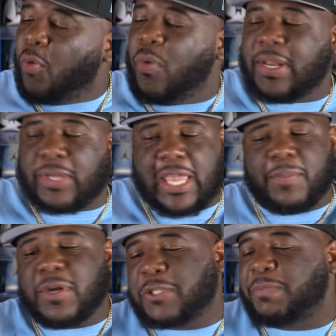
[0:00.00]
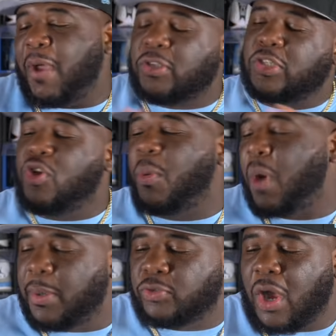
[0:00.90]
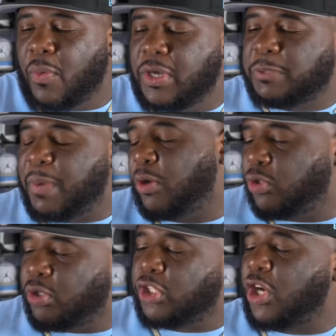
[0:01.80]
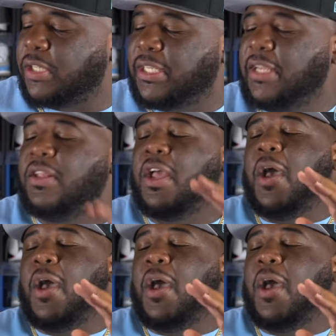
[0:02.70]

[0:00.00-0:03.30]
With keeping the speckles. You know, we always rock with the speckles on the shark teeth.